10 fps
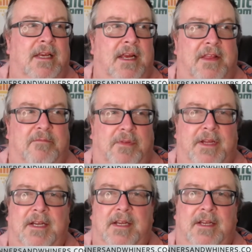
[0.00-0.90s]
and they've
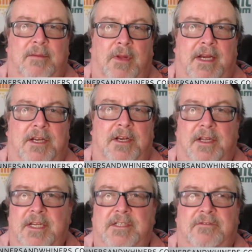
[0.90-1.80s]
pleaded, plated at
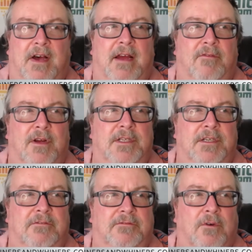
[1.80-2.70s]
least five runs
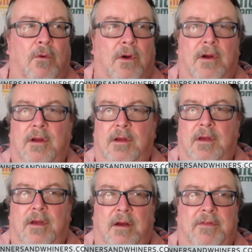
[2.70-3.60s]
in four
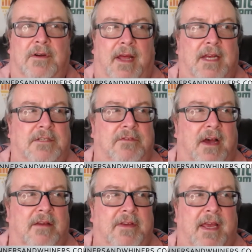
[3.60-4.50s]
of their last
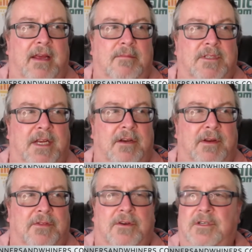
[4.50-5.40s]
five games
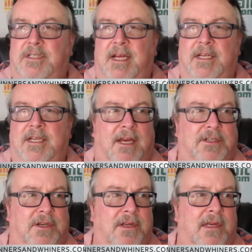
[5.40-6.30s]
entering Thursday's
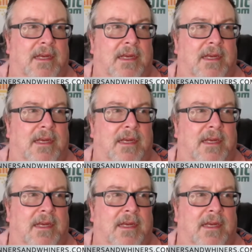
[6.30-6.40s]
action.